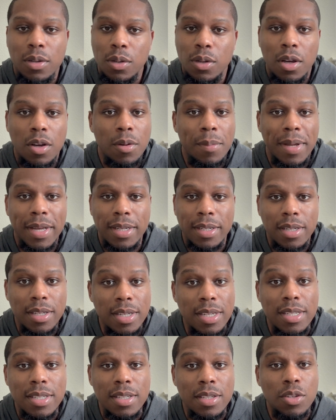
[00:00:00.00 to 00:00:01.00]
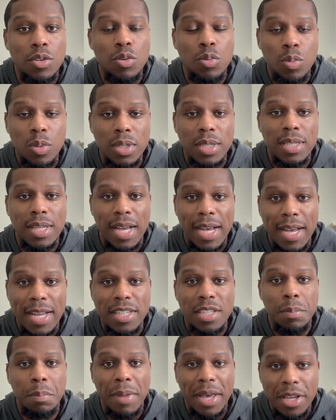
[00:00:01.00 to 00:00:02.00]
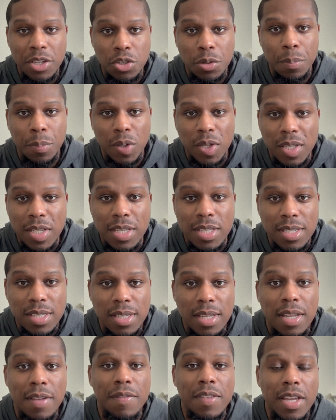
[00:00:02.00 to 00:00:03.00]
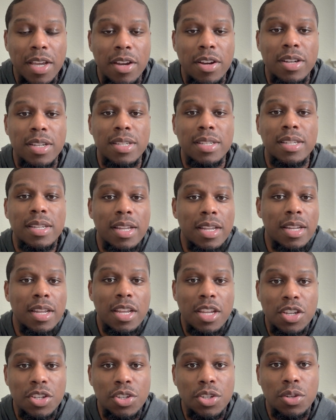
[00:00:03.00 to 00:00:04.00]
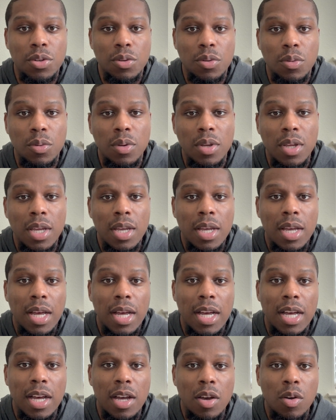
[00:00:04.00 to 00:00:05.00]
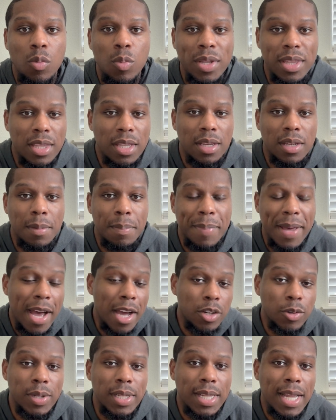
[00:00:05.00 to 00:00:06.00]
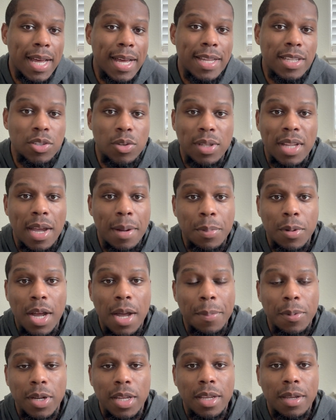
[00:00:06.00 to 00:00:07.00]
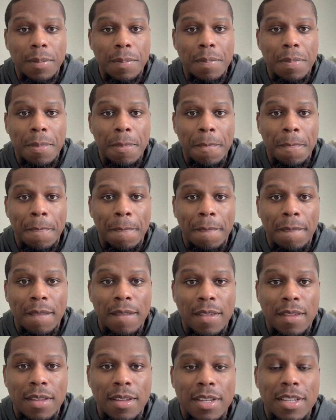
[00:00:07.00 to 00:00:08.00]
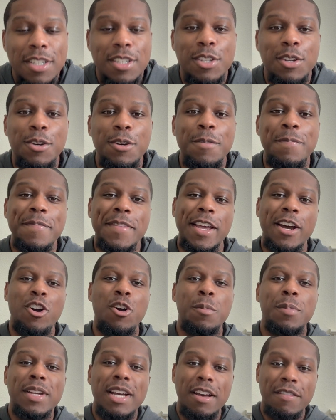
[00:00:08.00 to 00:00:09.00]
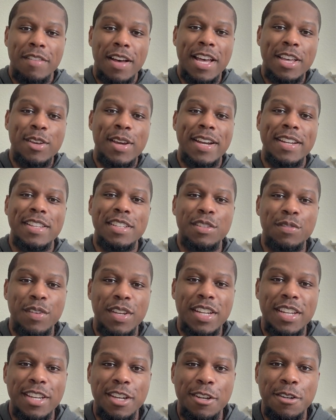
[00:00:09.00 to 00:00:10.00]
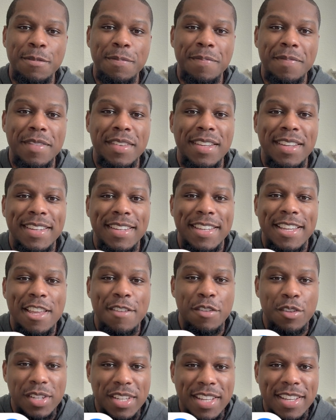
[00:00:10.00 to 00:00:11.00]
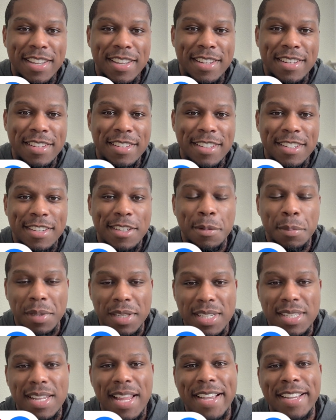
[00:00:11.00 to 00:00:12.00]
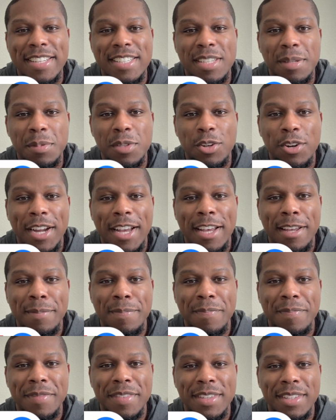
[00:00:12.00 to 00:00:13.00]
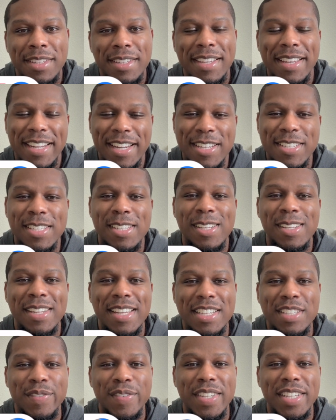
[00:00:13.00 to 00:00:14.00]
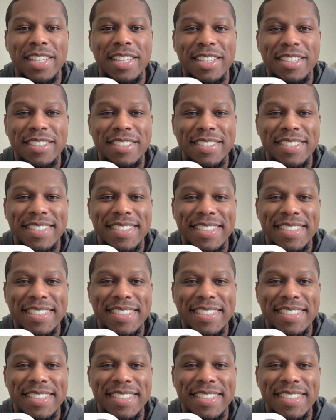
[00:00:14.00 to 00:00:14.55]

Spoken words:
oh my goodness, you will dodge major bullets if there's an issue with the boundary lines on that property. So I hope you got value out of this video. If you did, please like and subscribe, and I'll see you next video.